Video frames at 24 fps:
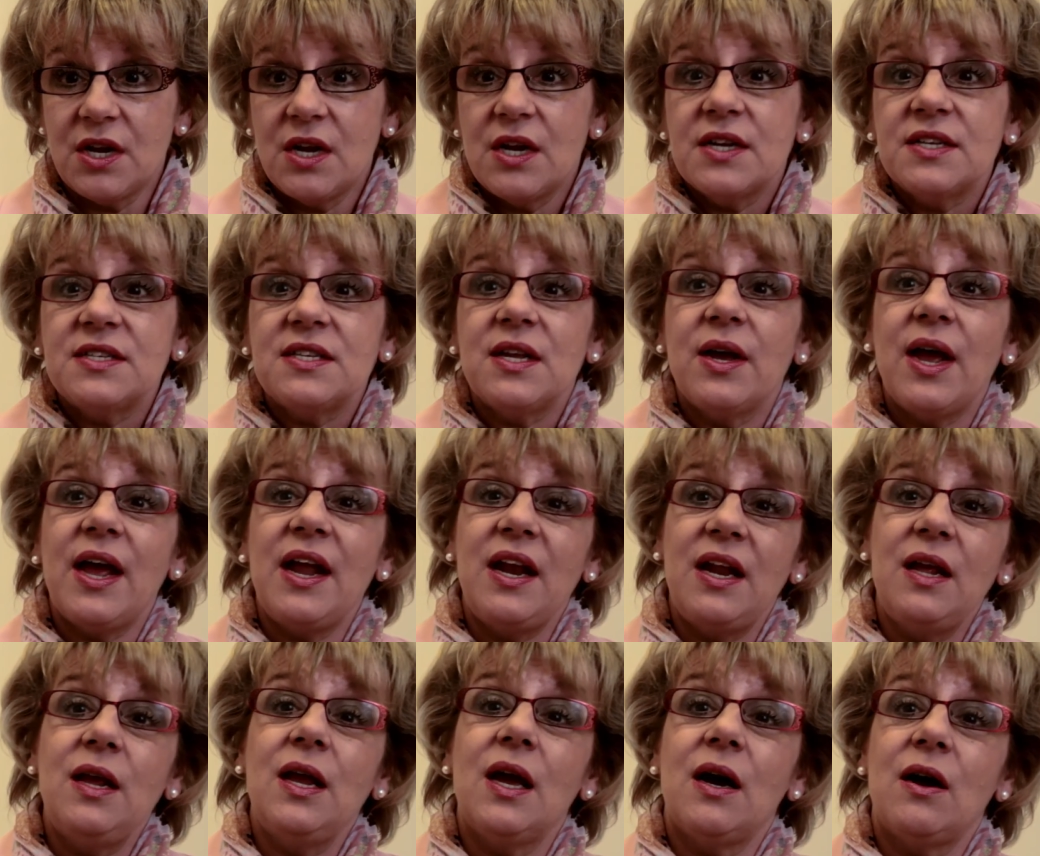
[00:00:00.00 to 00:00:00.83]
So
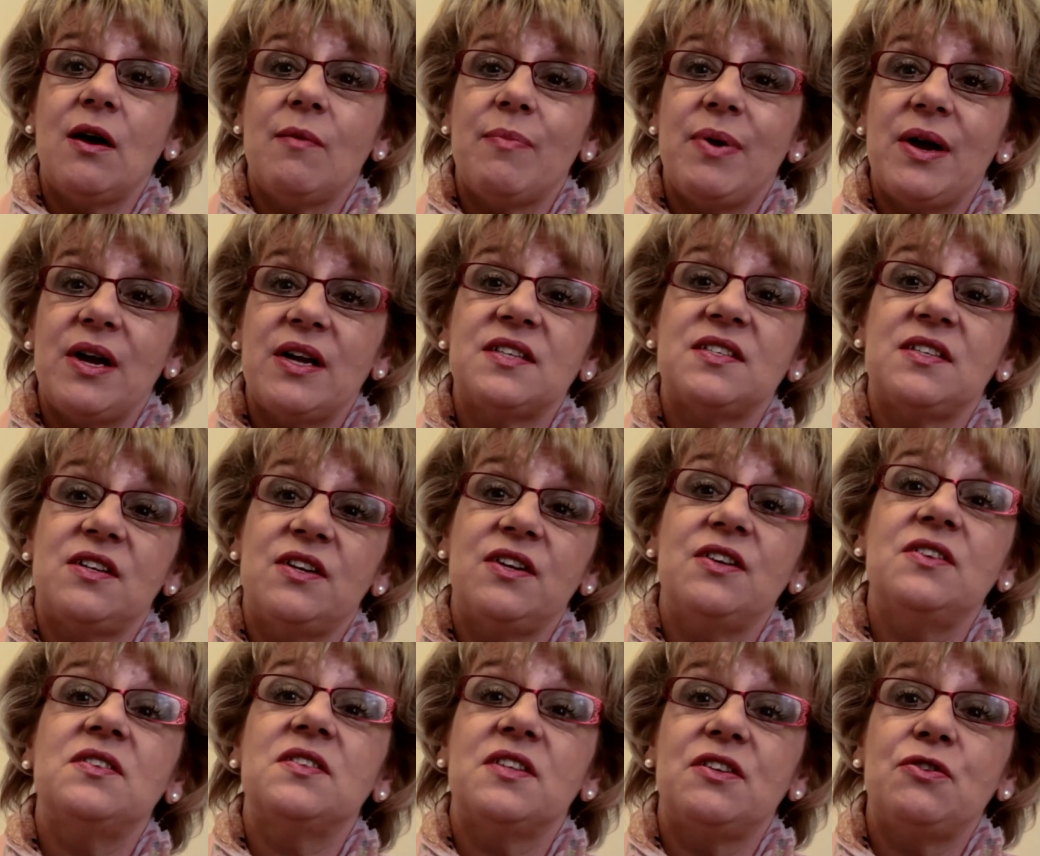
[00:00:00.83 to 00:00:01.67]
any young person
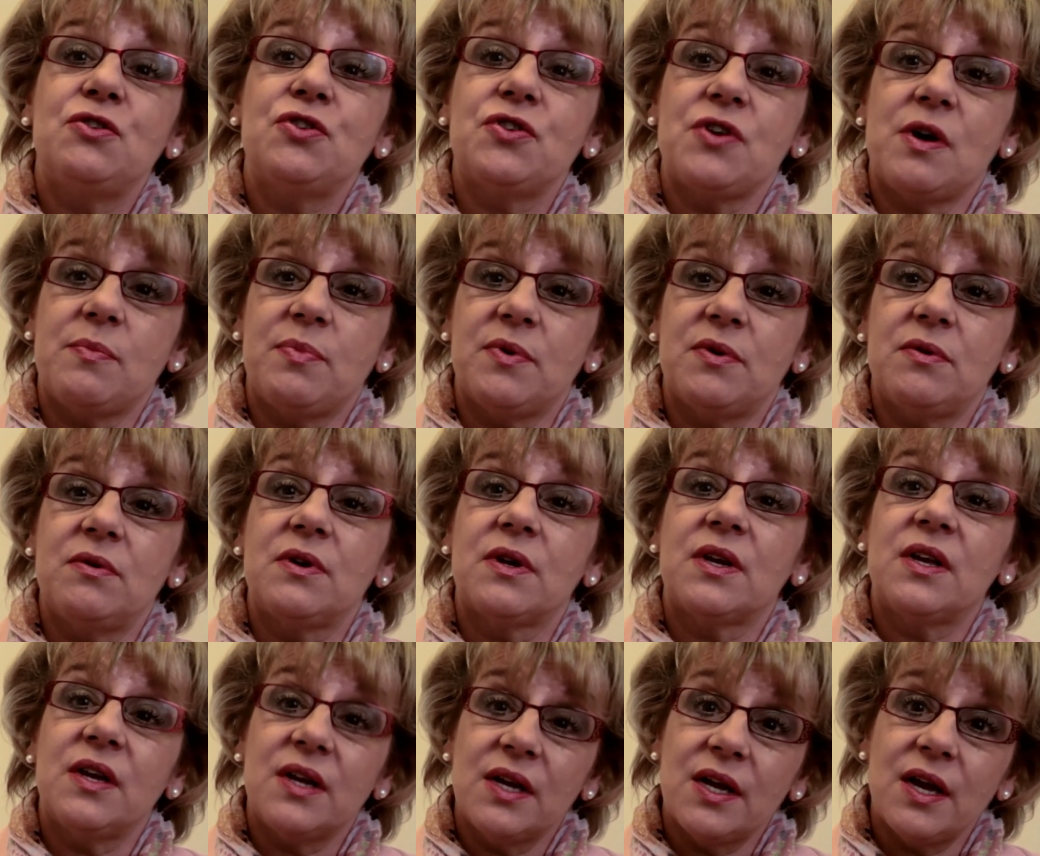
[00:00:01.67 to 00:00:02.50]
who's in trouble
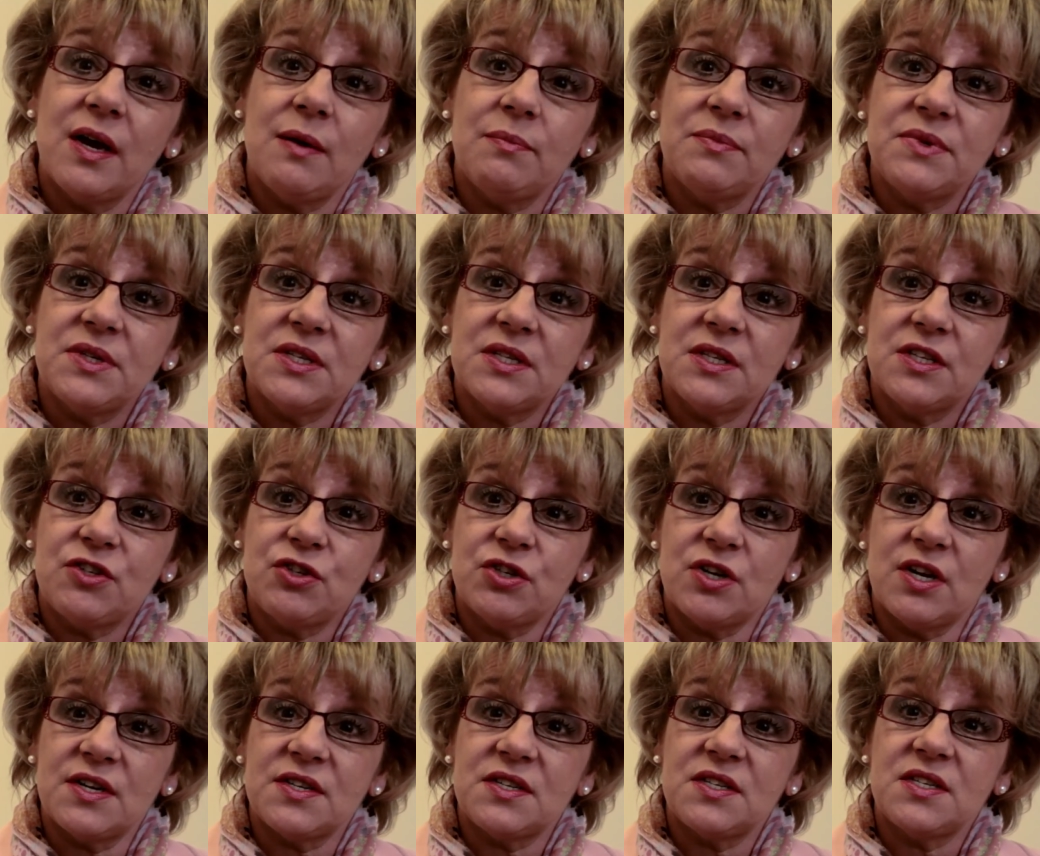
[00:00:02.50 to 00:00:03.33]
can come to the
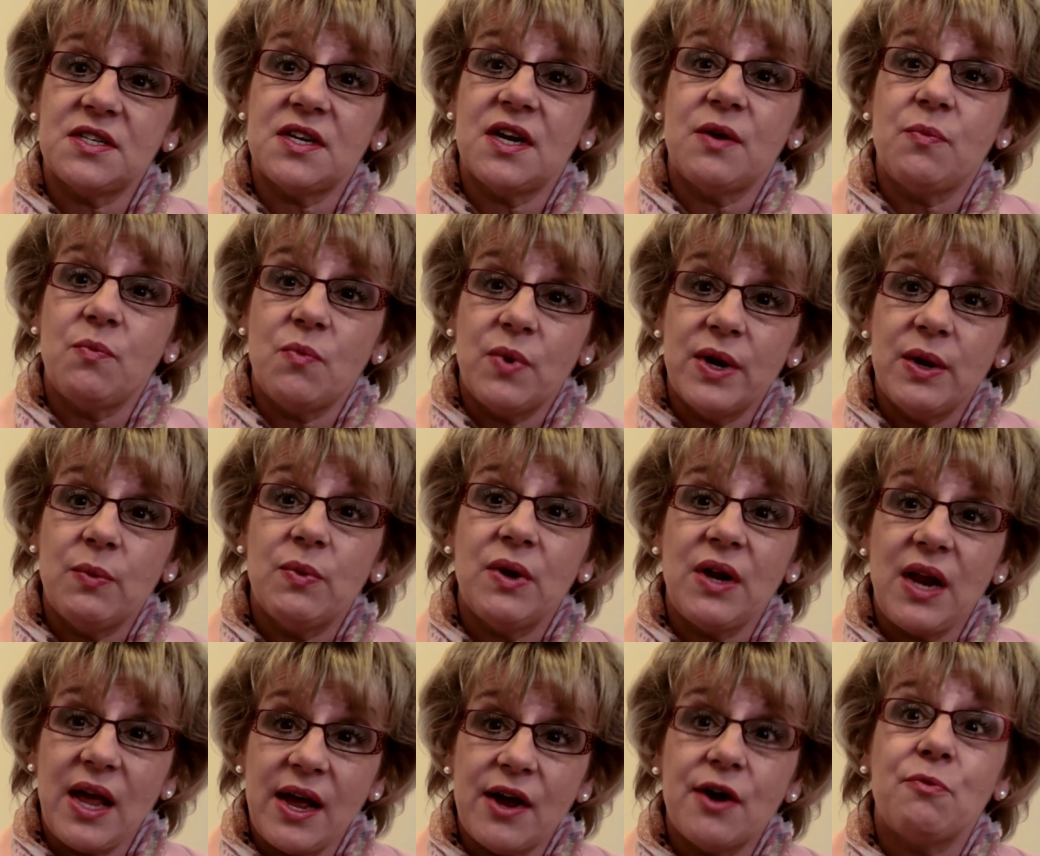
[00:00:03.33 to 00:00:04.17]
Trust and we will
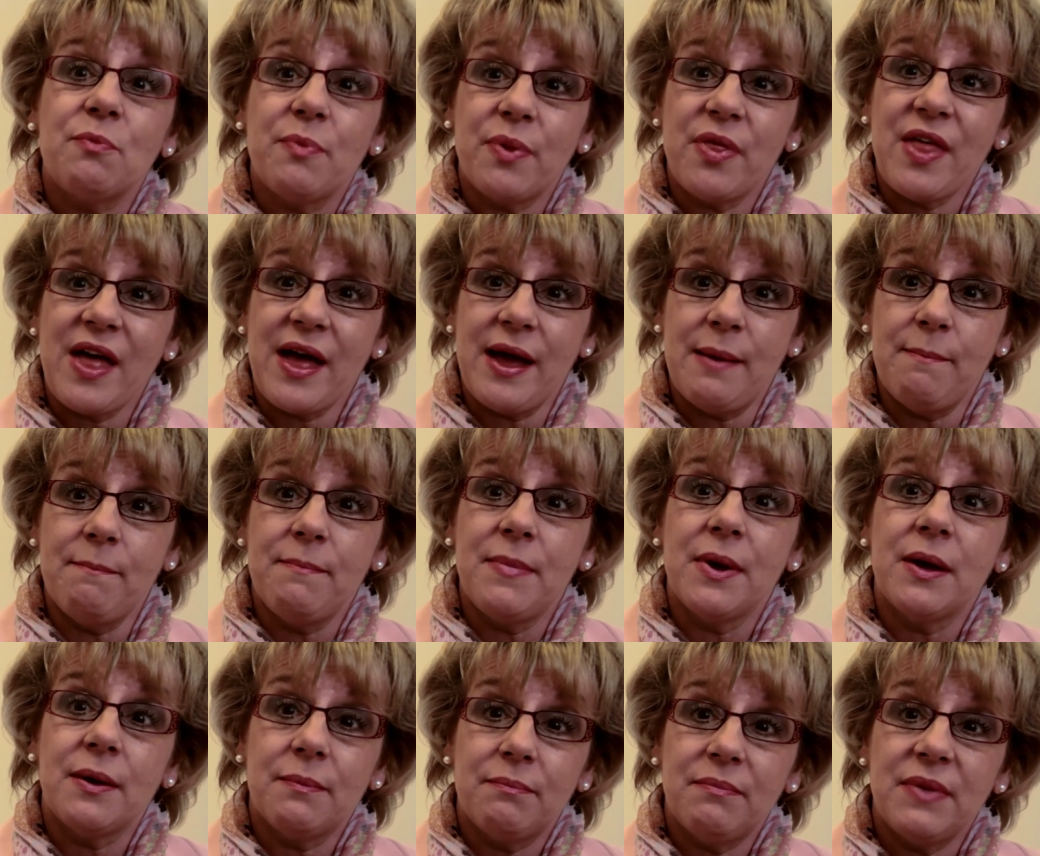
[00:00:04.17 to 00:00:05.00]
help them
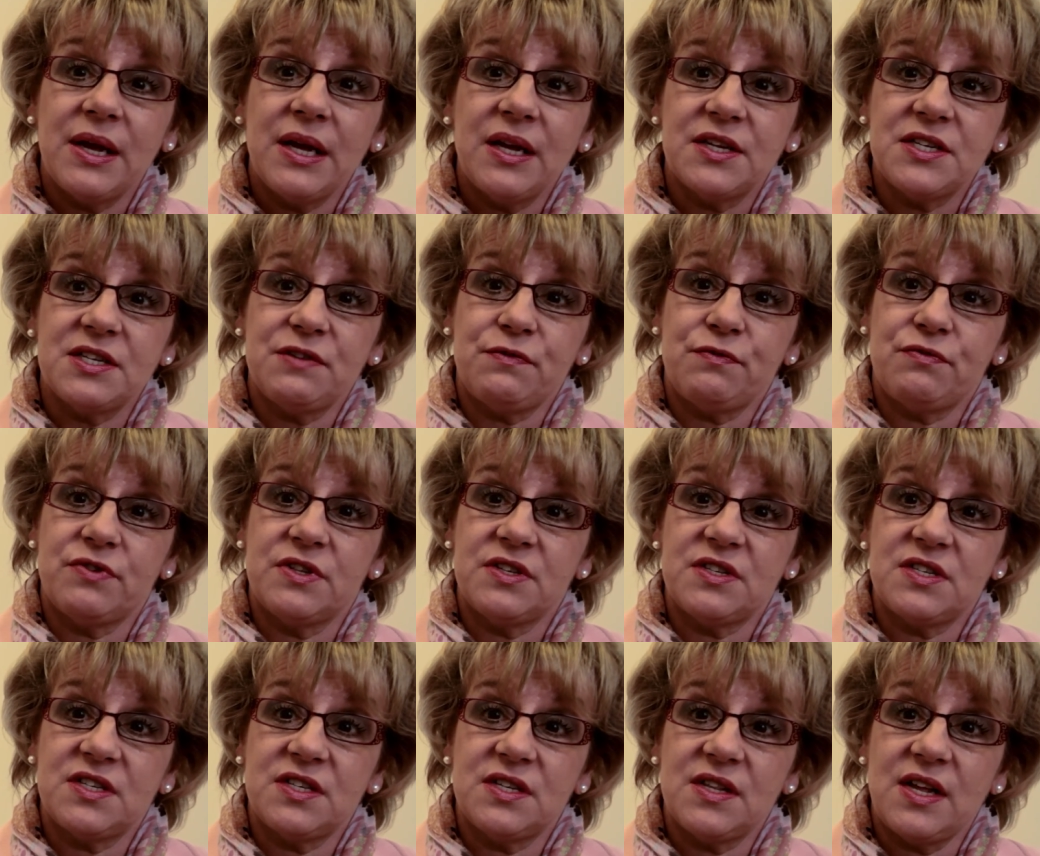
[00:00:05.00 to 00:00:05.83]
make a difference
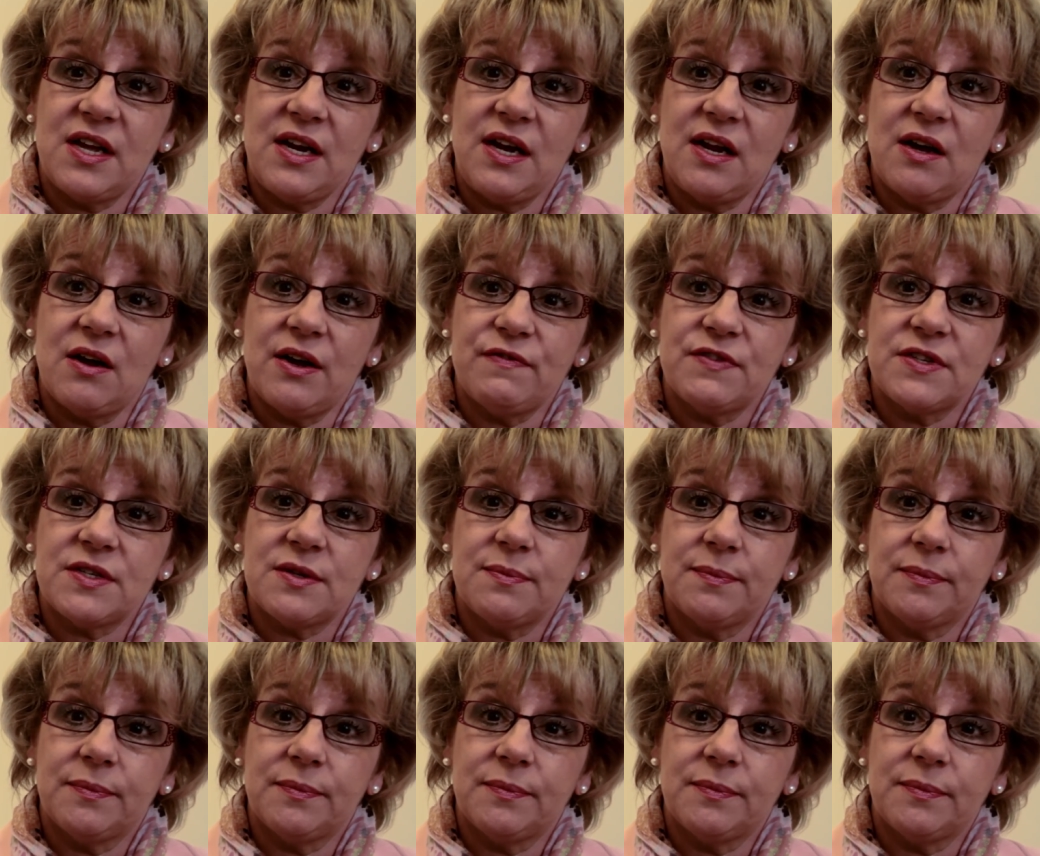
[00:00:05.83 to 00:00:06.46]
to their lives.